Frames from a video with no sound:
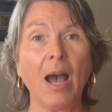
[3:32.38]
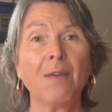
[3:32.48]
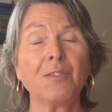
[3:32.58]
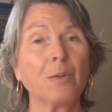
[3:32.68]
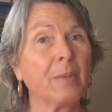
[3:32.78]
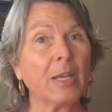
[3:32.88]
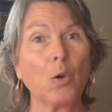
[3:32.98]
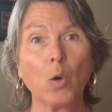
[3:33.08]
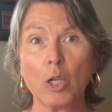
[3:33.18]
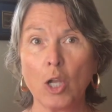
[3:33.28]
after me
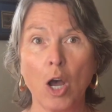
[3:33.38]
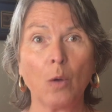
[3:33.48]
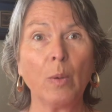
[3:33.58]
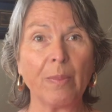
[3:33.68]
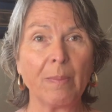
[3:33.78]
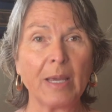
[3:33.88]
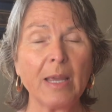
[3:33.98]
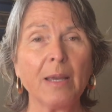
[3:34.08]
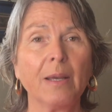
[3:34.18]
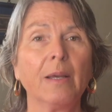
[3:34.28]
or along with
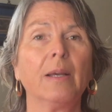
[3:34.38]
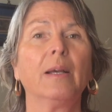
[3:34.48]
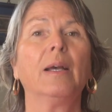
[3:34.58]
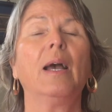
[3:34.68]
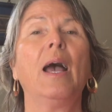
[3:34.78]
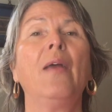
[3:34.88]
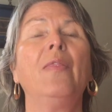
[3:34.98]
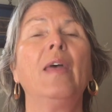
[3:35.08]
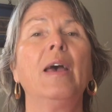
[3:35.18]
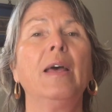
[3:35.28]
me.
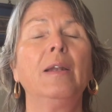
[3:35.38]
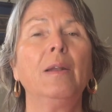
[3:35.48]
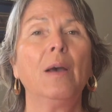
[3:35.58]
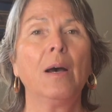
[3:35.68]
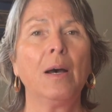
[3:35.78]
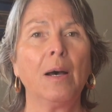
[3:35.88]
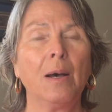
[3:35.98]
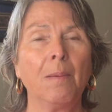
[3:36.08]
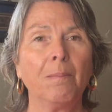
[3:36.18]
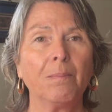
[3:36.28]
And then
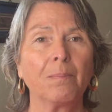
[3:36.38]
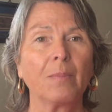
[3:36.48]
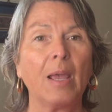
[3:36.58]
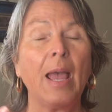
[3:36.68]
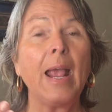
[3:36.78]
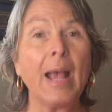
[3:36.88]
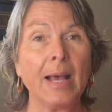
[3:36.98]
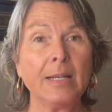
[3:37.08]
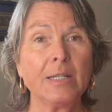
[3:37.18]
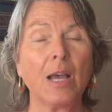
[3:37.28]

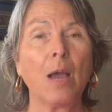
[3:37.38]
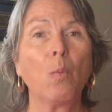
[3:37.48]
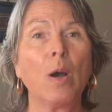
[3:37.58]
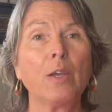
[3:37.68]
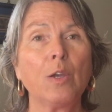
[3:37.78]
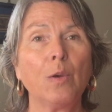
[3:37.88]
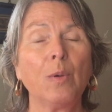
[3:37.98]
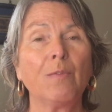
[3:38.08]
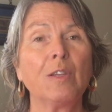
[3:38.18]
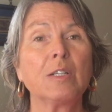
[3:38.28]
and I want
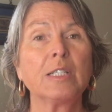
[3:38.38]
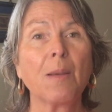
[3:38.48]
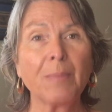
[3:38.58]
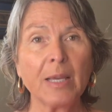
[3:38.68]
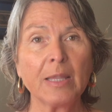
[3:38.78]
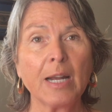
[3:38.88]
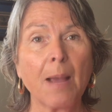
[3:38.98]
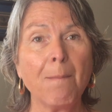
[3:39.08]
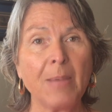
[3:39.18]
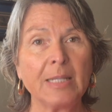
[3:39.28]
you, if there's something that
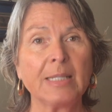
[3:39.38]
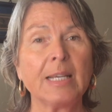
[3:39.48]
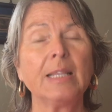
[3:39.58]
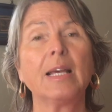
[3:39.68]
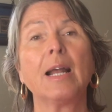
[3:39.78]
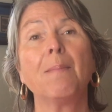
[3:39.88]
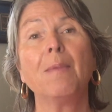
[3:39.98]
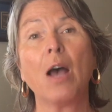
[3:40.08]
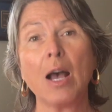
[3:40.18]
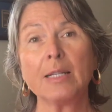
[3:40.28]
I'm missing that
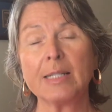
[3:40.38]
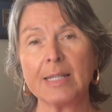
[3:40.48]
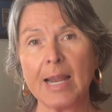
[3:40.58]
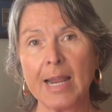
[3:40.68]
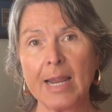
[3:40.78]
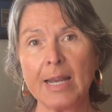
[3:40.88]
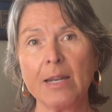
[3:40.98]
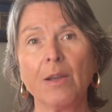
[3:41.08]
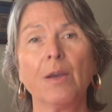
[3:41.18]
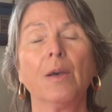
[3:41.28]
I'm not saying,